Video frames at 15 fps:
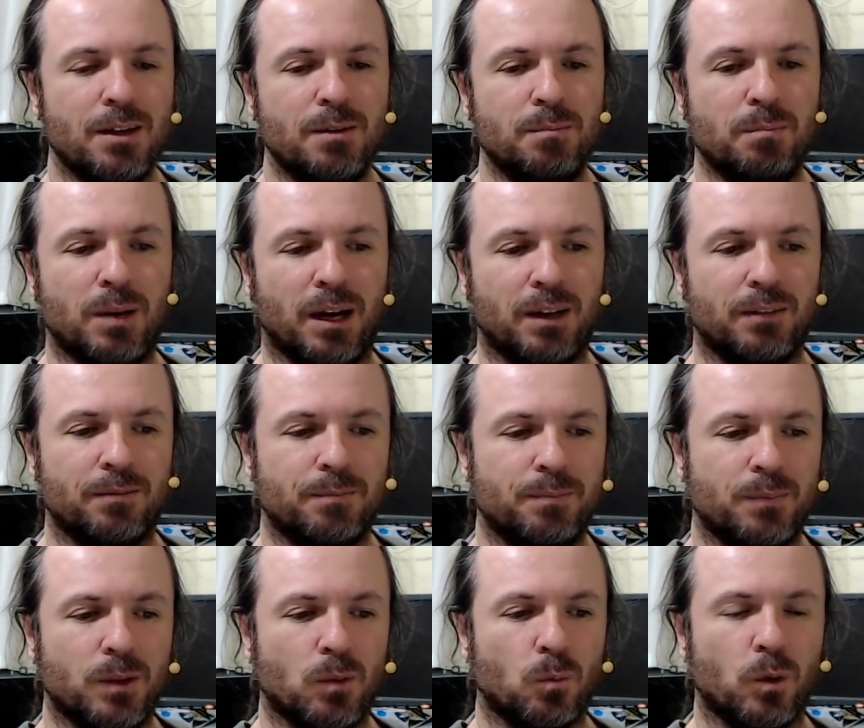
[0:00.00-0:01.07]
But
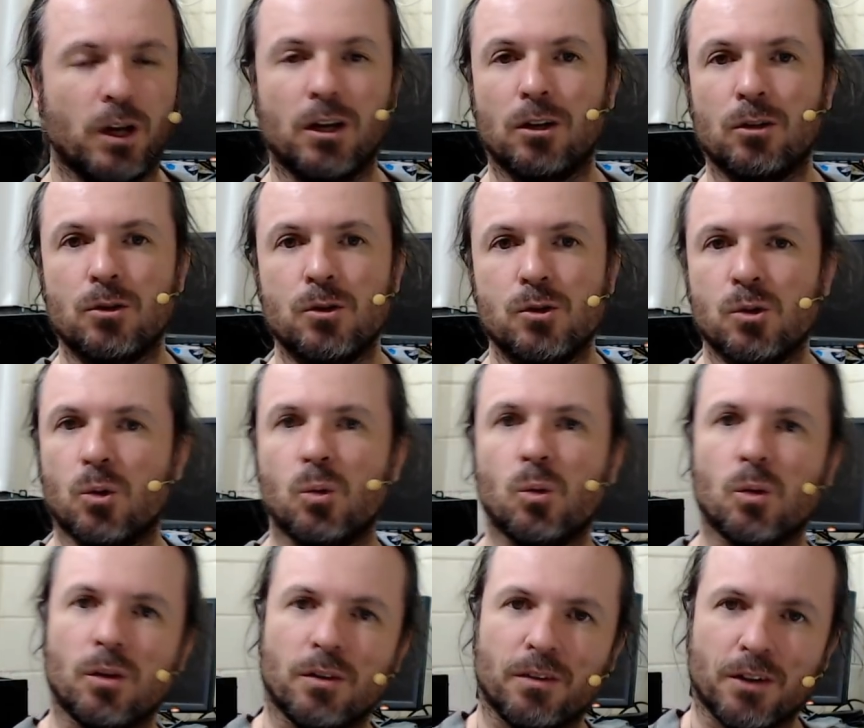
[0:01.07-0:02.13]
we're going to lose all of the